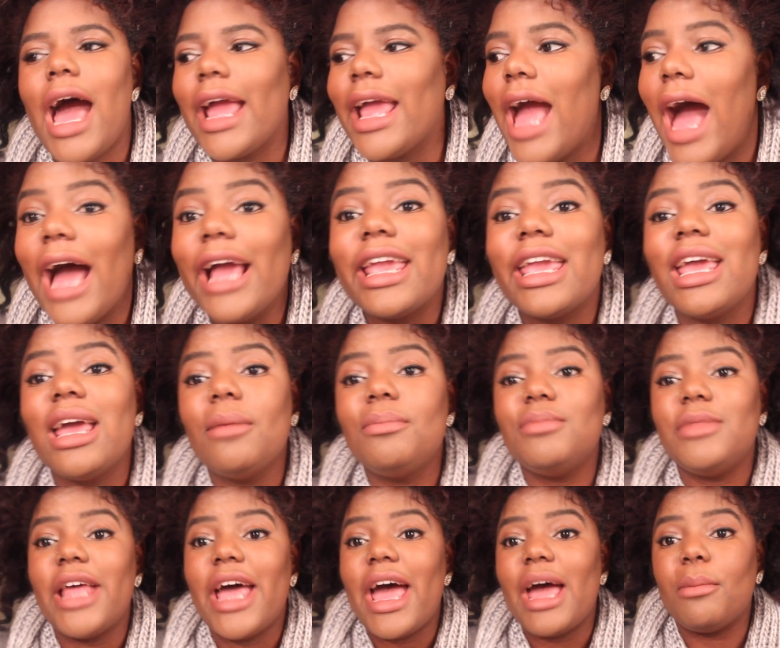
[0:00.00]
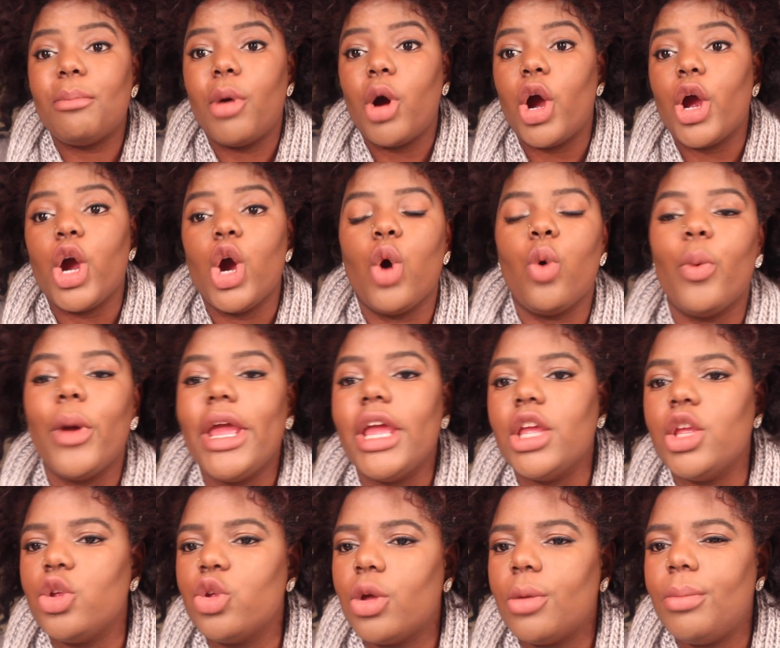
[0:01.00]
I kept that part away,
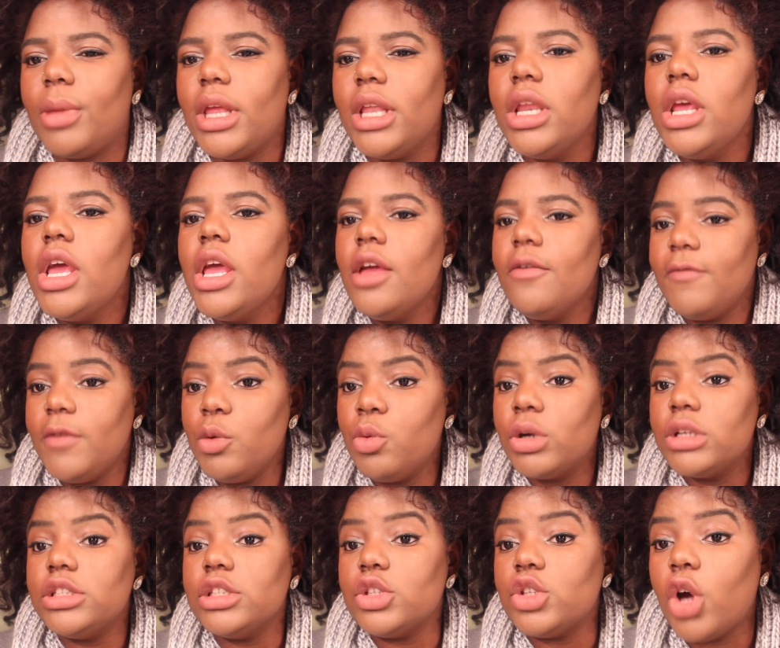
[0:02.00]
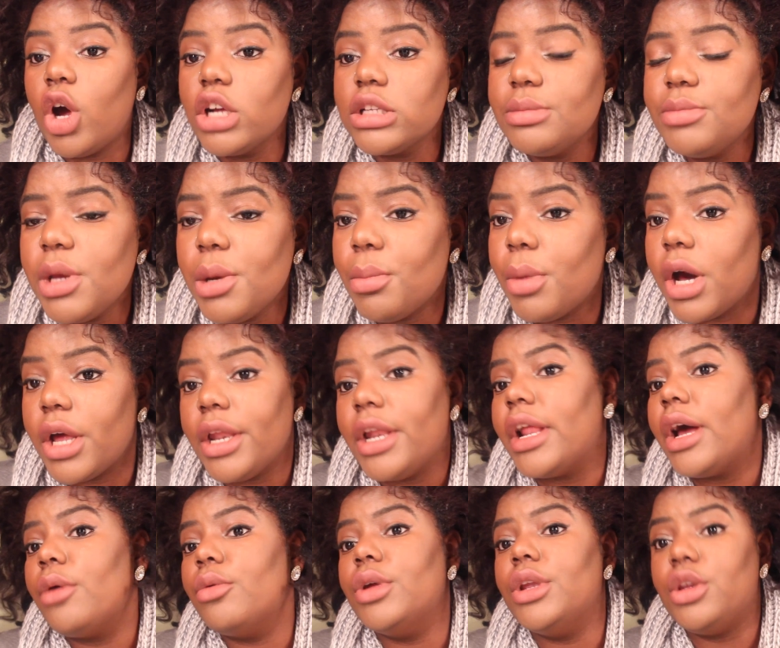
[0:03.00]
you know what I mean? If he wanted to talk to me about
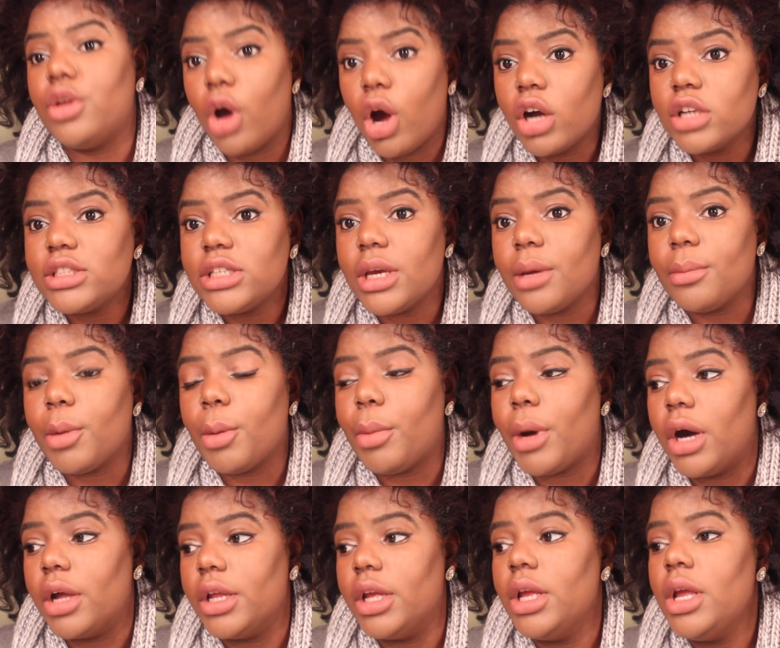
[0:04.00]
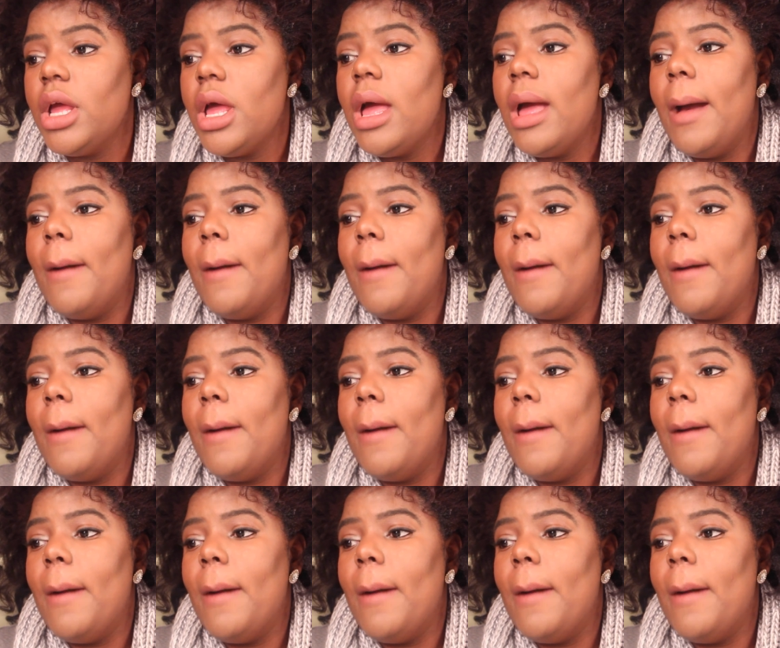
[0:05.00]
it, I would talk to him about it.